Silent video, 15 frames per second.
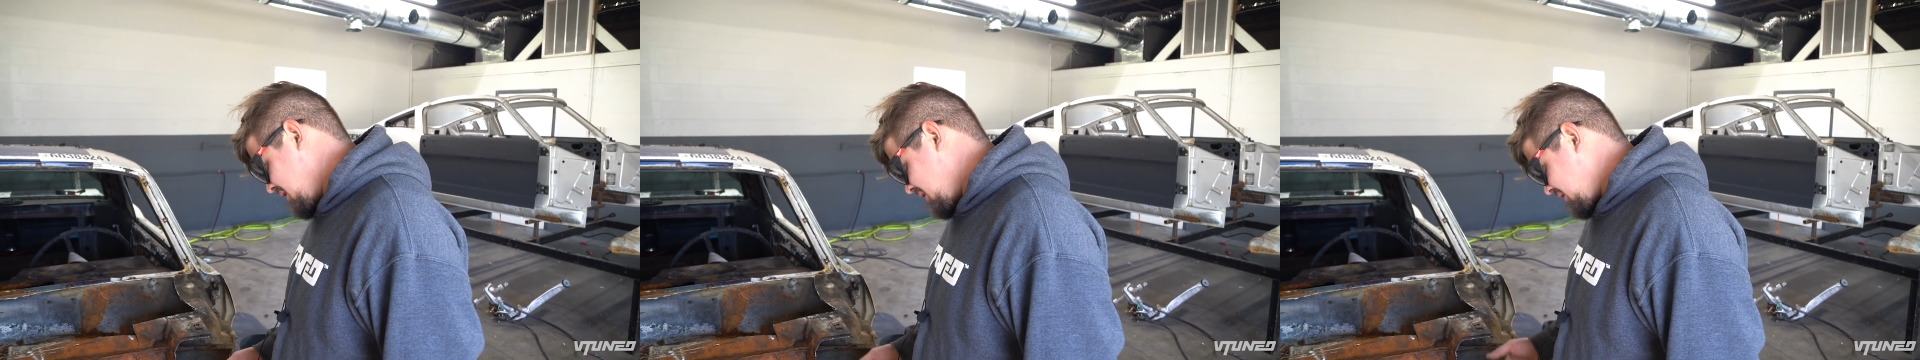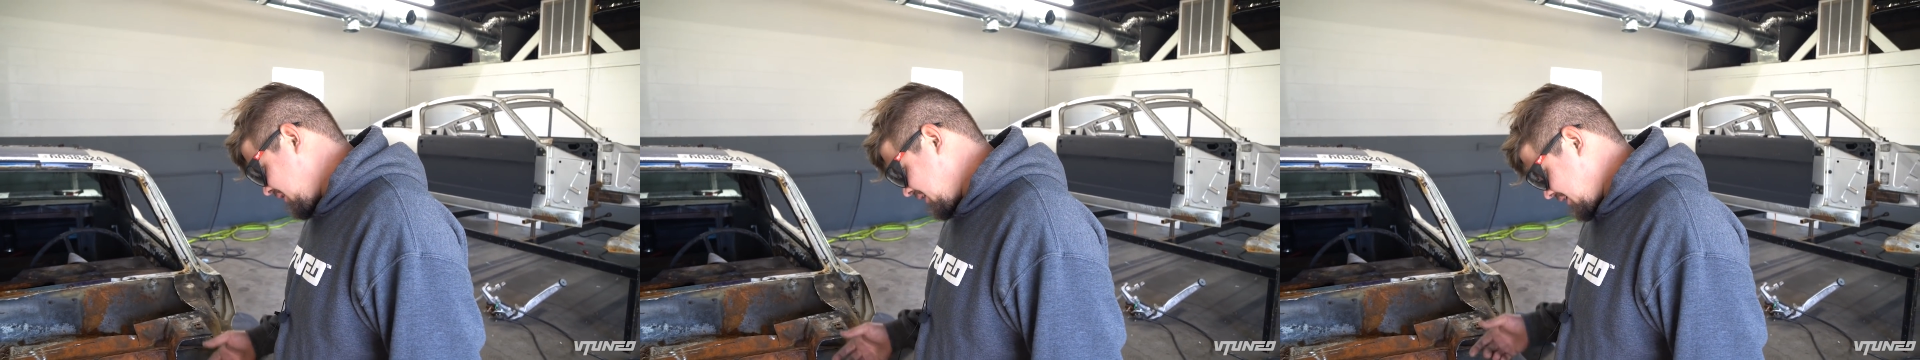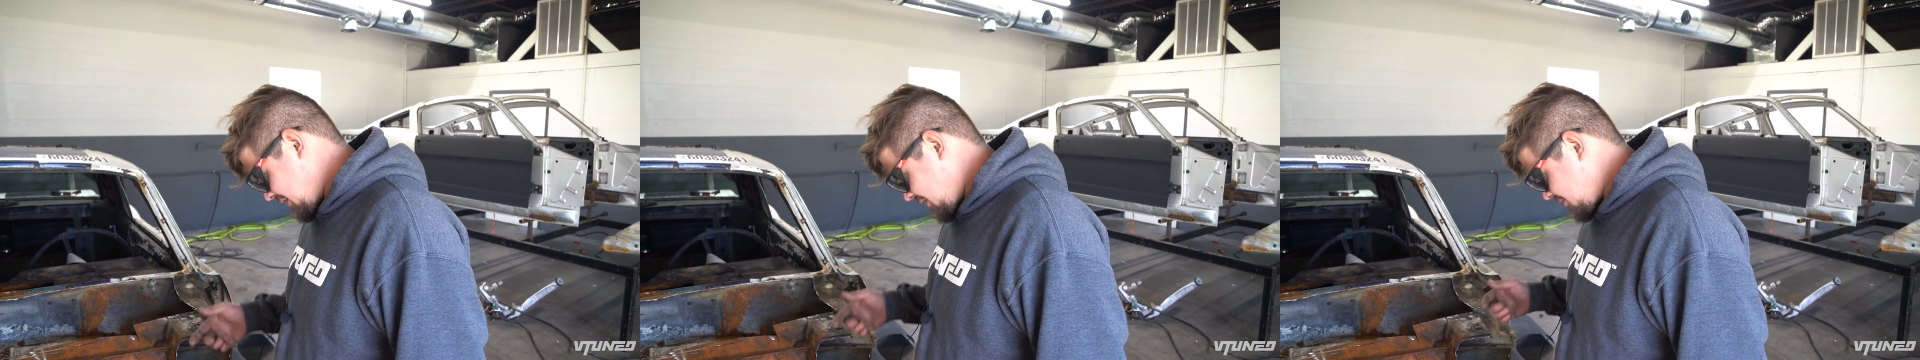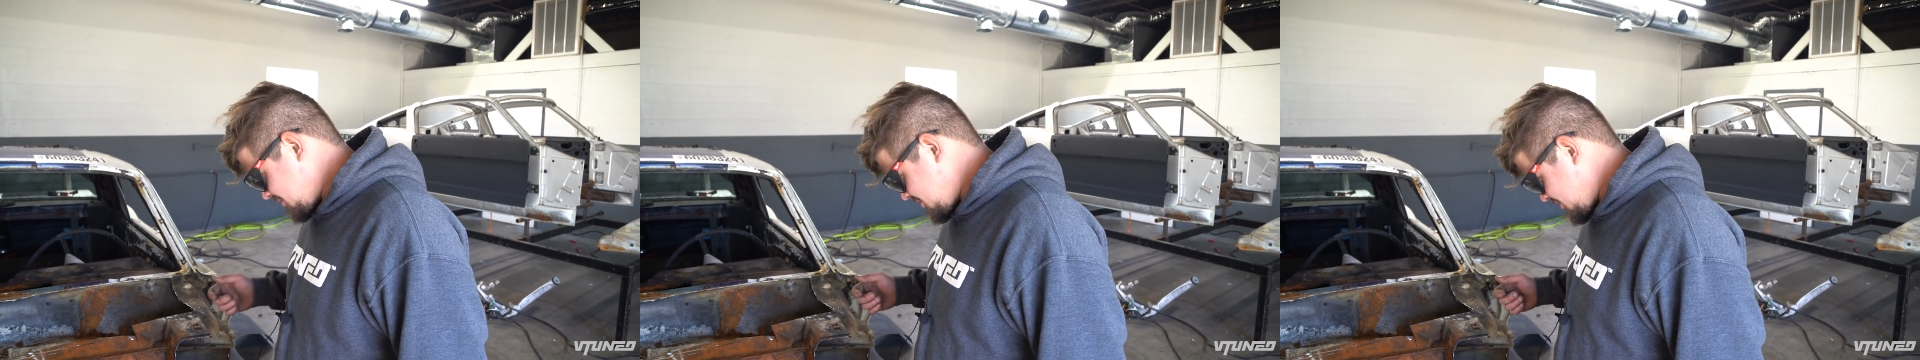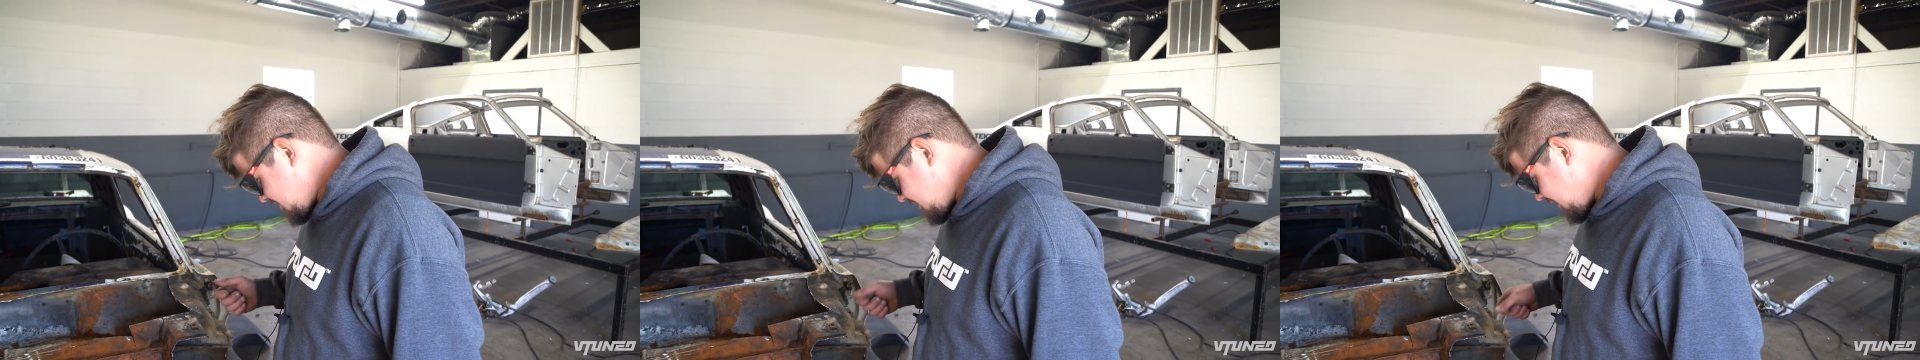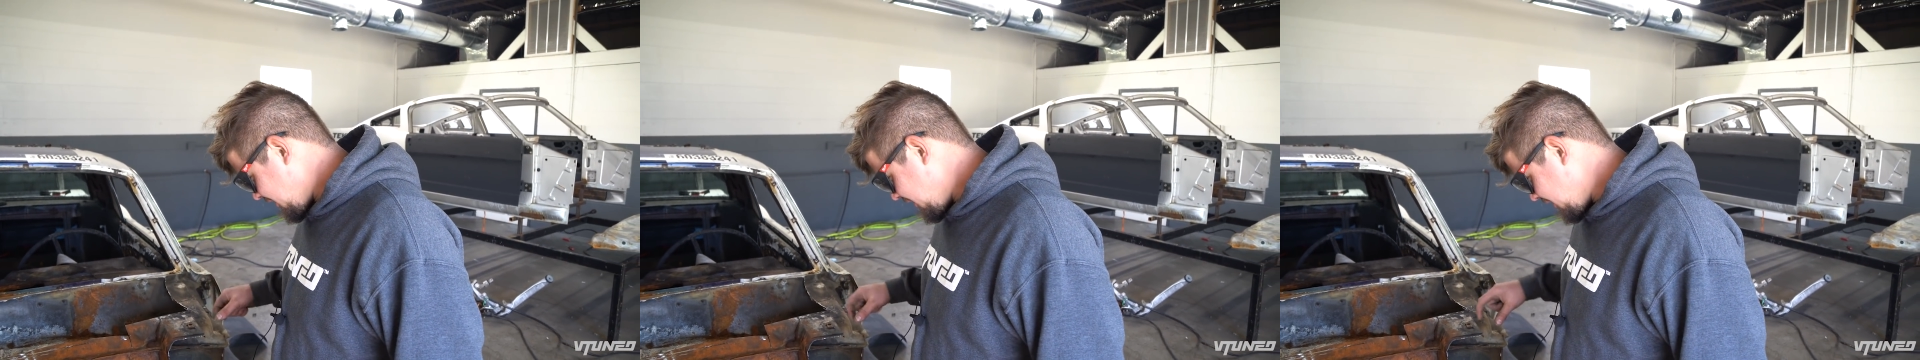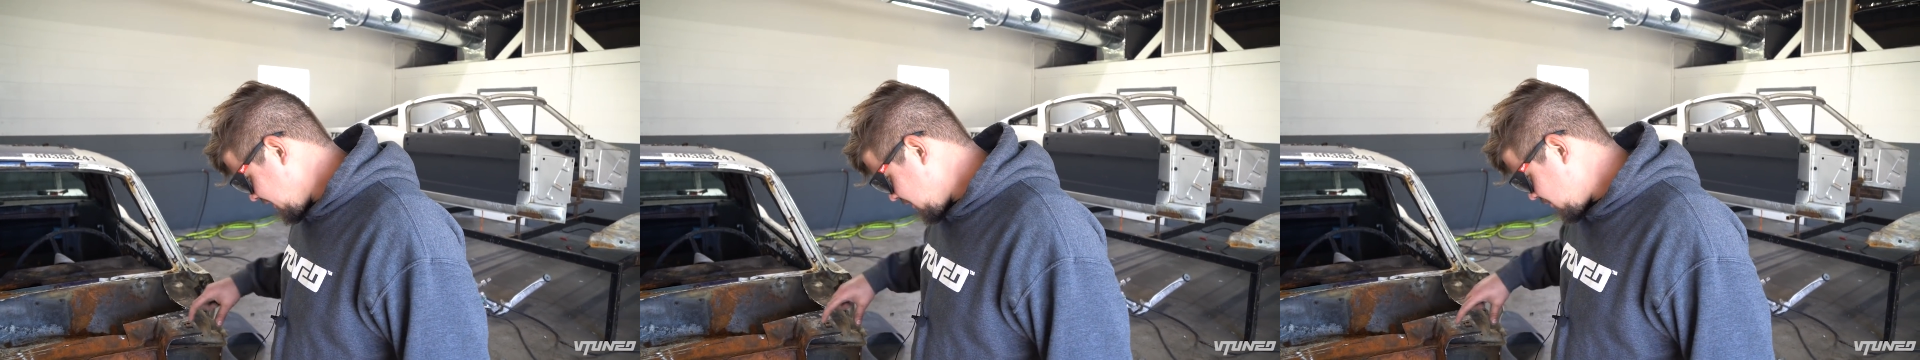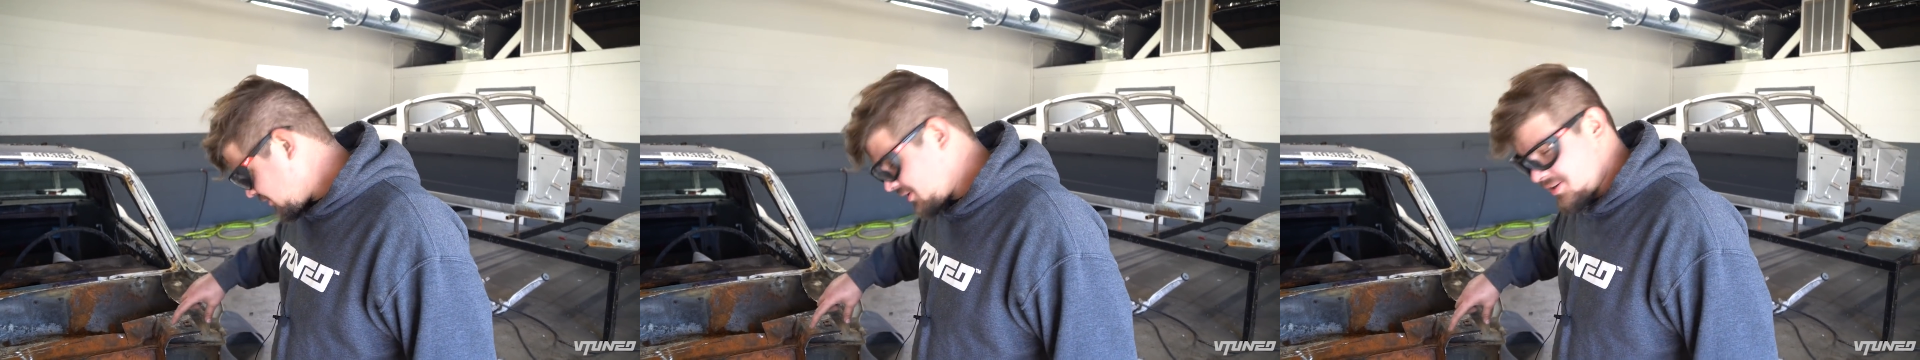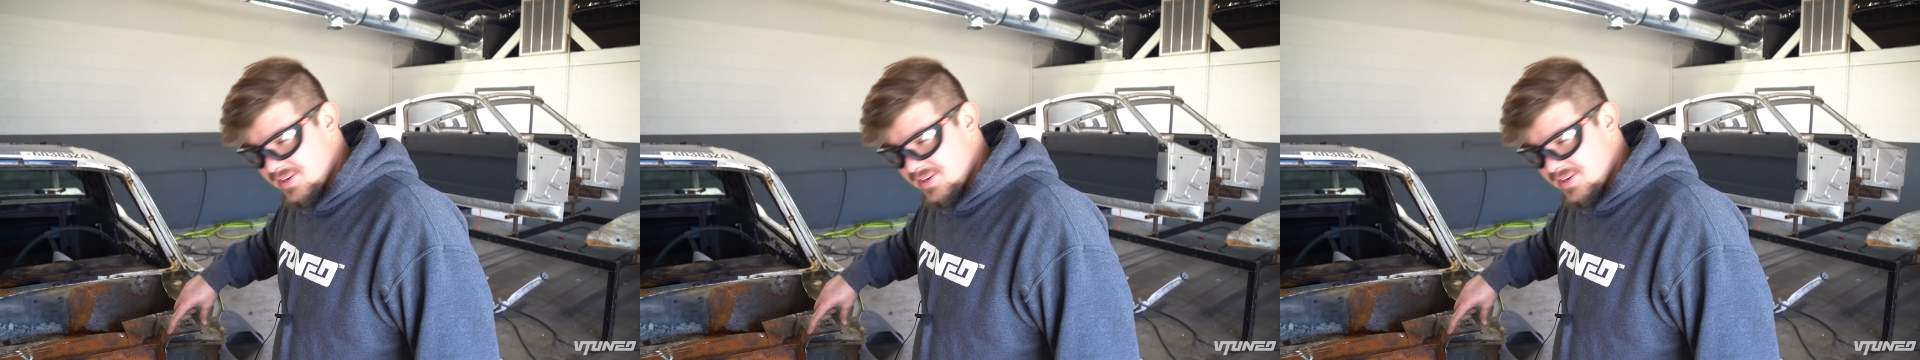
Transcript: Like, I was just cutting. I wanted